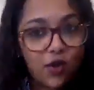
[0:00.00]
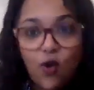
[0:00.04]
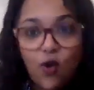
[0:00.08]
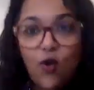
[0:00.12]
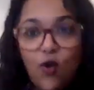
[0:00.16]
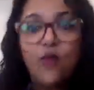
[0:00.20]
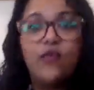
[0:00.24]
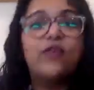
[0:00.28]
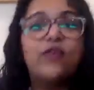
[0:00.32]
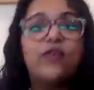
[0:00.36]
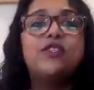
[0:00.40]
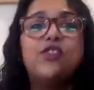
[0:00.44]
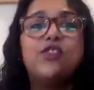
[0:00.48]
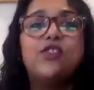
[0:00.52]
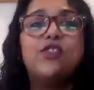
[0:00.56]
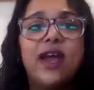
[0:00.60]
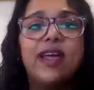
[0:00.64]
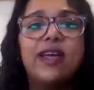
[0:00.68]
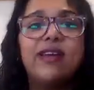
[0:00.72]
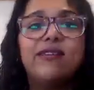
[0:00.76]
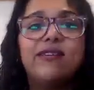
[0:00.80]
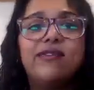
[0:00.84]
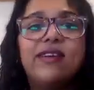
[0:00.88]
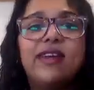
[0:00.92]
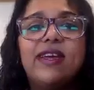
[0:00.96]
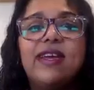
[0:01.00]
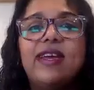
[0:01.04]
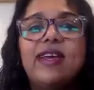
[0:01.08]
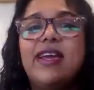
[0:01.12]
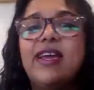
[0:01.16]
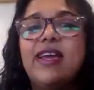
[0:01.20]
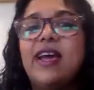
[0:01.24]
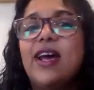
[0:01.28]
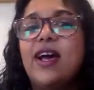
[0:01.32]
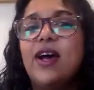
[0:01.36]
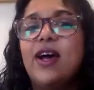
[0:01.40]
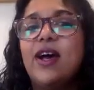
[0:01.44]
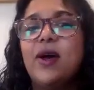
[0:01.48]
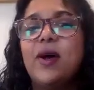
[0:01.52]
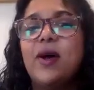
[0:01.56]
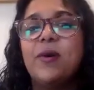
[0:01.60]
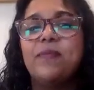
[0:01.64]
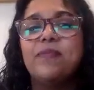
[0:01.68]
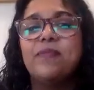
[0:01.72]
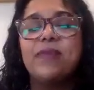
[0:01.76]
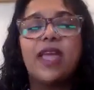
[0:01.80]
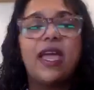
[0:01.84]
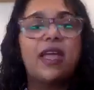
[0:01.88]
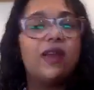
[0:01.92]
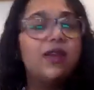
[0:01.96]
overdrive
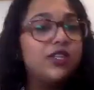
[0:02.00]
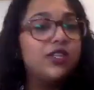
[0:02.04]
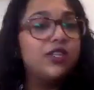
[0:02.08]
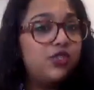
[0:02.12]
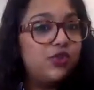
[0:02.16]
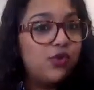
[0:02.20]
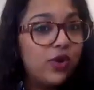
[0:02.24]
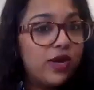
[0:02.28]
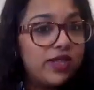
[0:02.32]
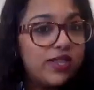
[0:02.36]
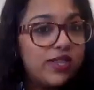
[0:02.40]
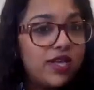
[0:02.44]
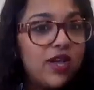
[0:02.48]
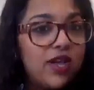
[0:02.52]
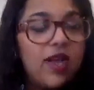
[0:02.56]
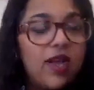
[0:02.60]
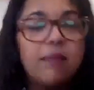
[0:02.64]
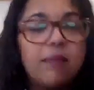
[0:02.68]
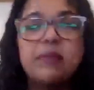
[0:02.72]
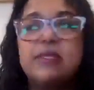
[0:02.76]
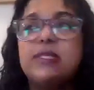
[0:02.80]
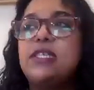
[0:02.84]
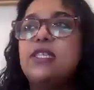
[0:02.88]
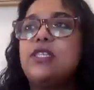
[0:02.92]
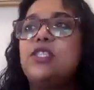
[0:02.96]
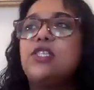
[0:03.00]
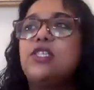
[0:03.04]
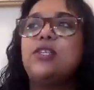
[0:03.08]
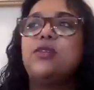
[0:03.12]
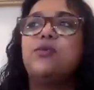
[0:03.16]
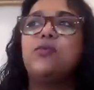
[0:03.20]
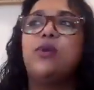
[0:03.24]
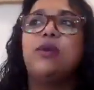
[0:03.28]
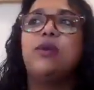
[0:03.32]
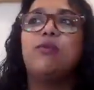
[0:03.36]
and joined the competition.